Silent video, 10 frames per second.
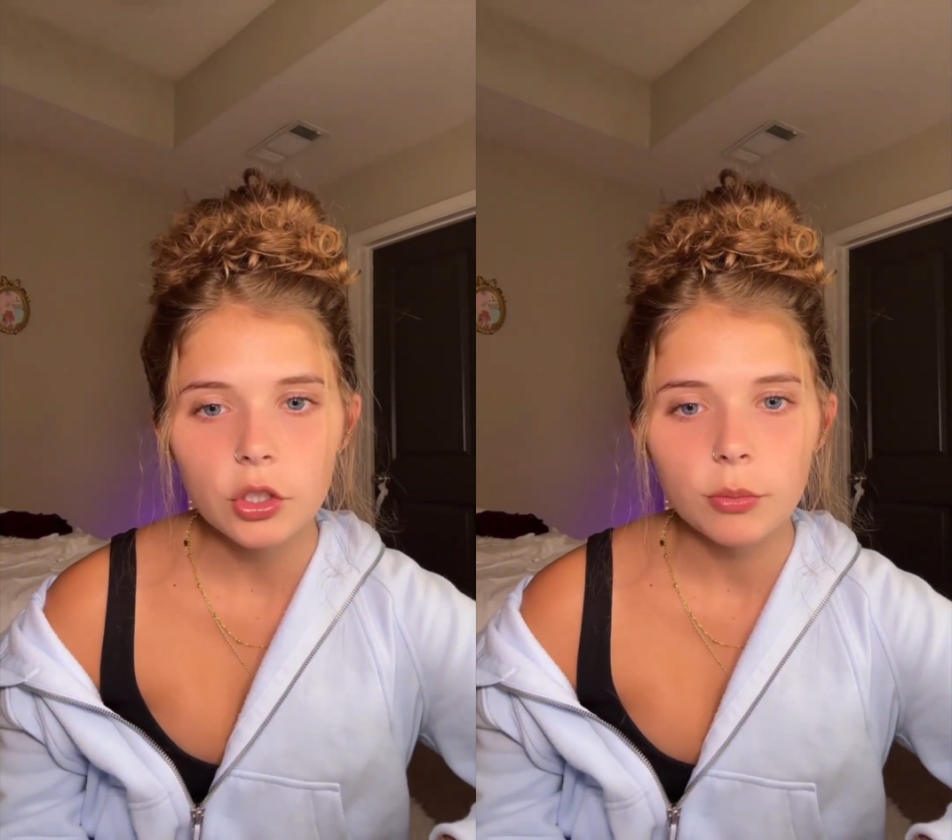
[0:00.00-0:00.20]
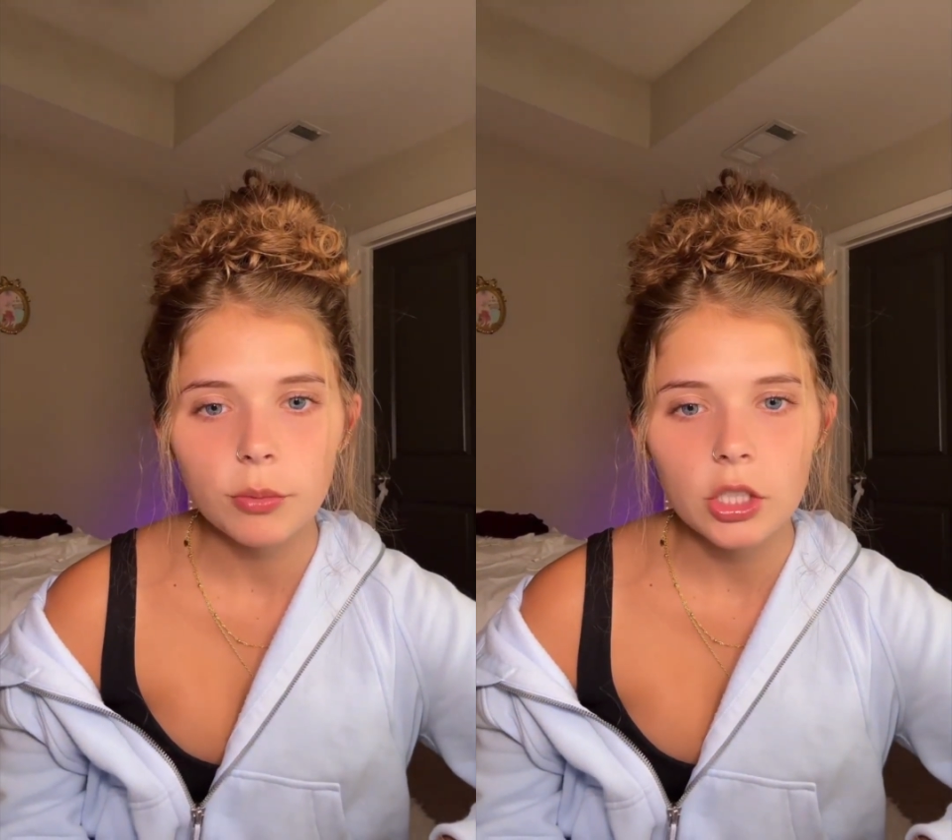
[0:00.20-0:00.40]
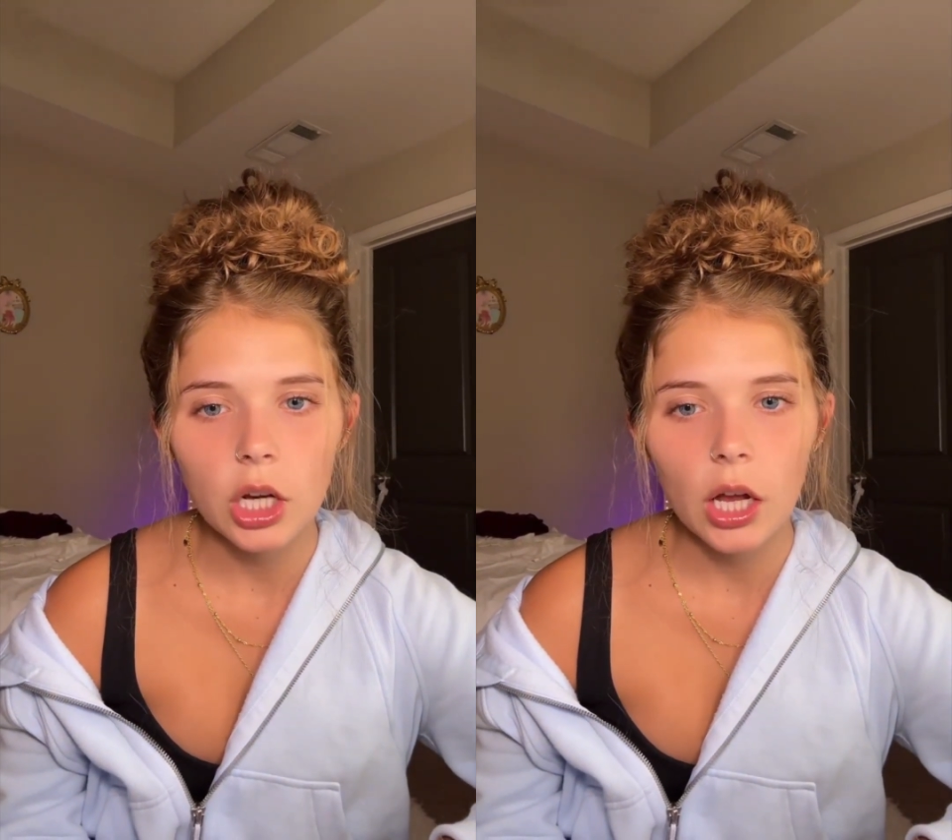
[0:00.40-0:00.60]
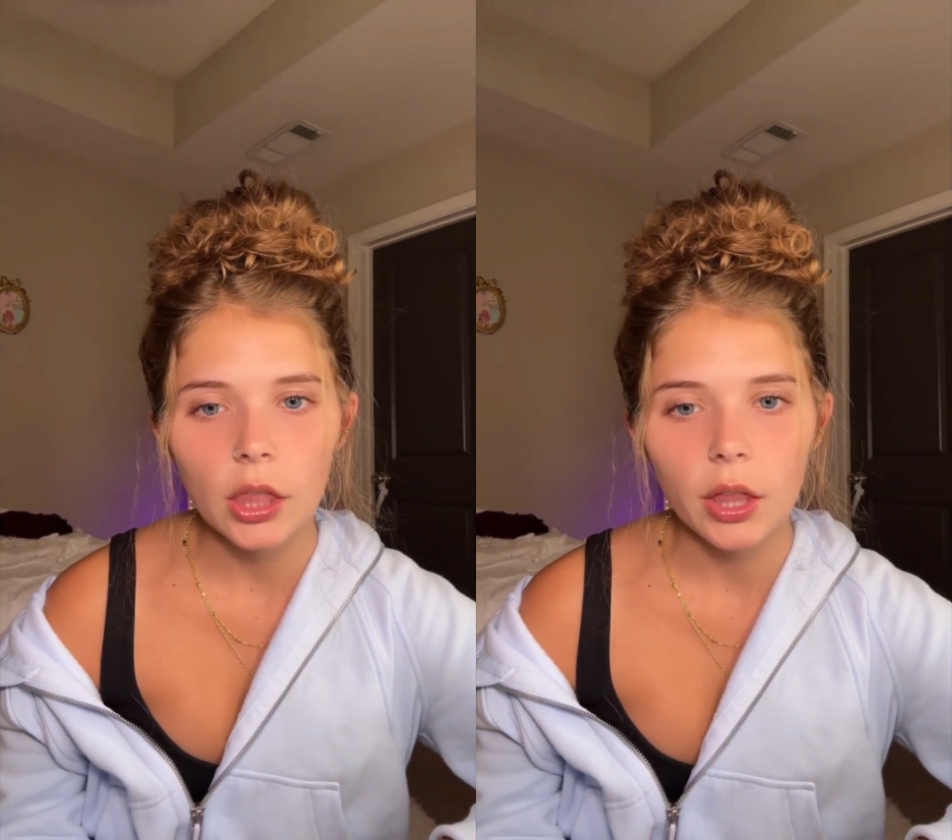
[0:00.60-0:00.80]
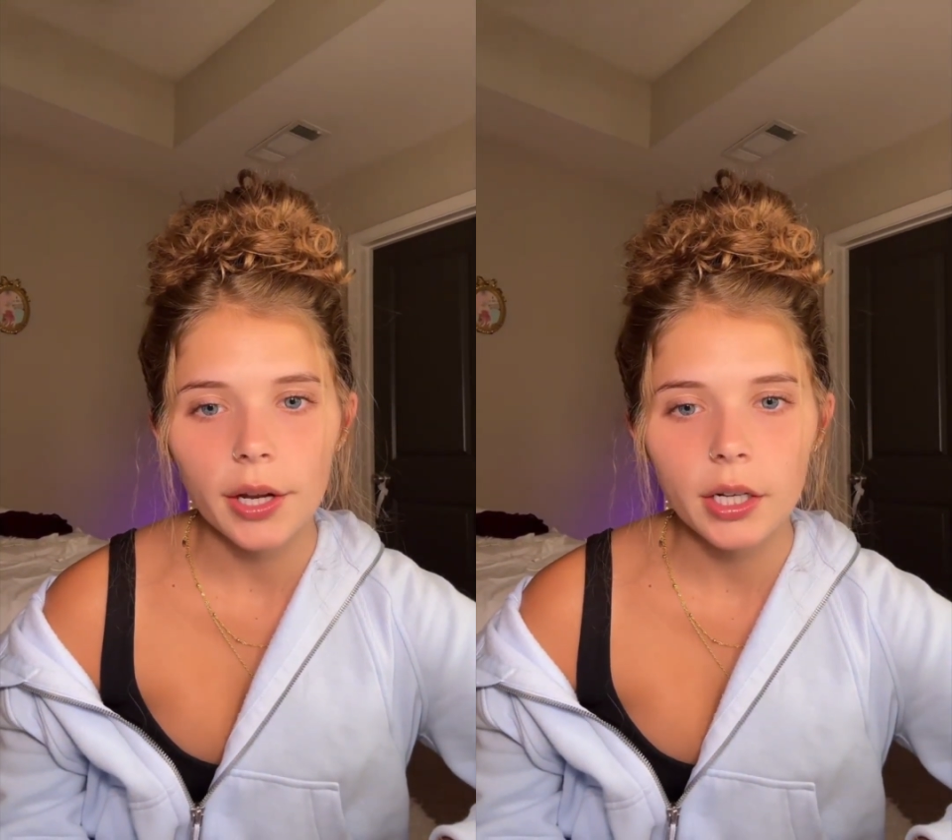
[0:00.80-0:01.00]
and
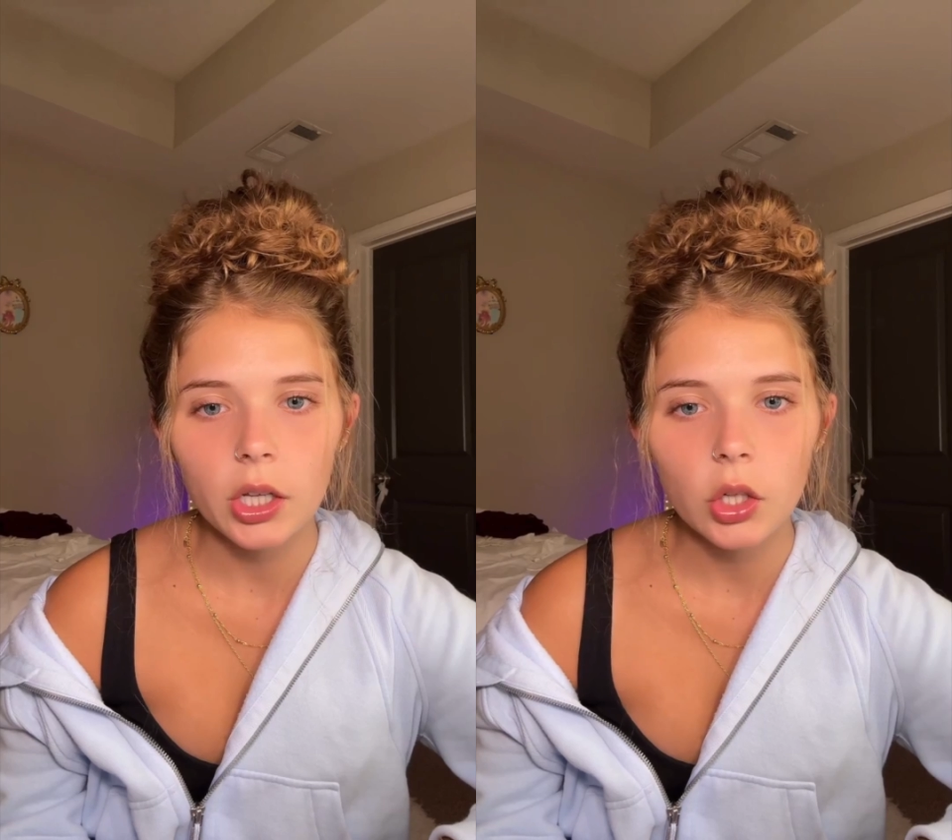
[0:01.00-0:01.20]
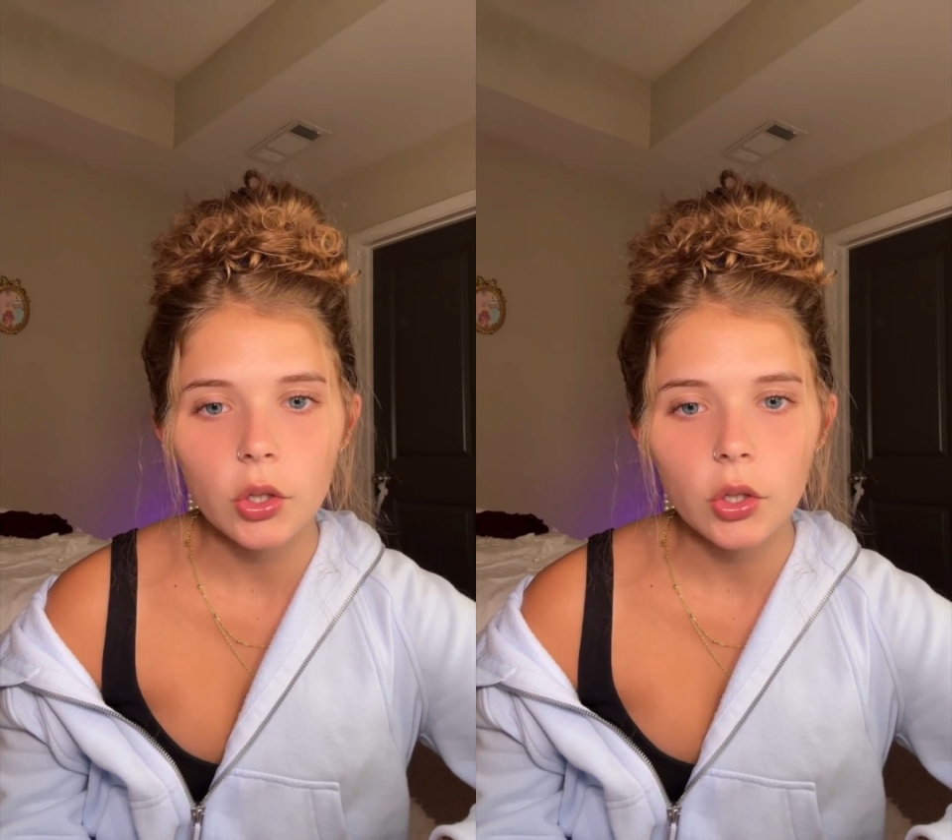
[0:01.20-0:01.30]
wind,